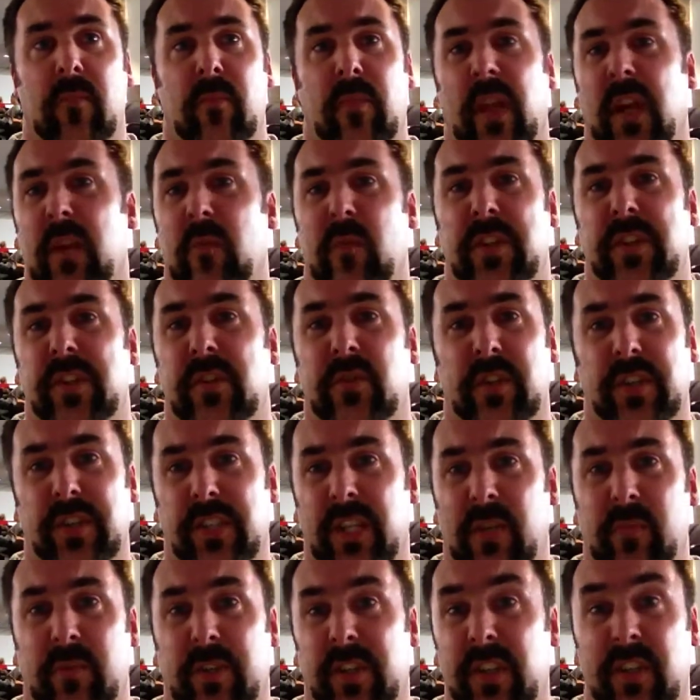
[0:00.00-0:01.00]
And once you're
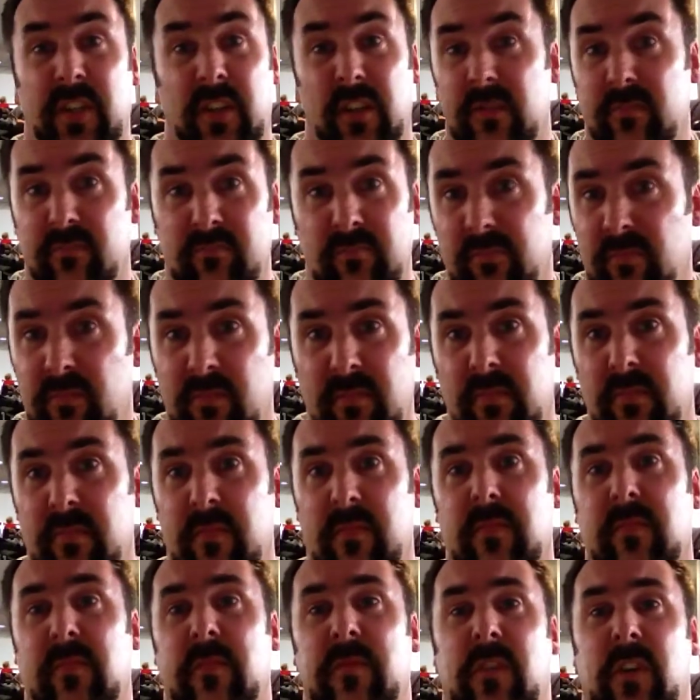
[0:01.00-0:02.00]
established,
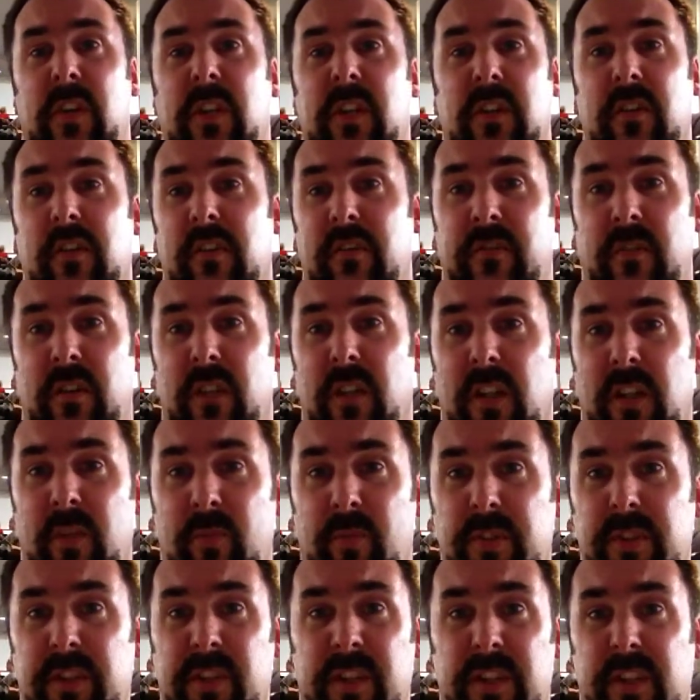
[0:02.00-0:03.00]
follow the
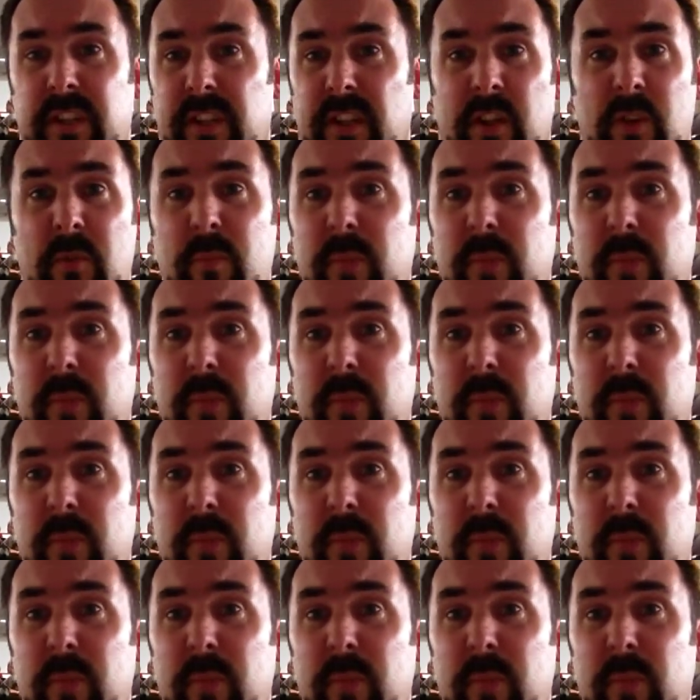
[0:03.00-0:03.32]
procedure.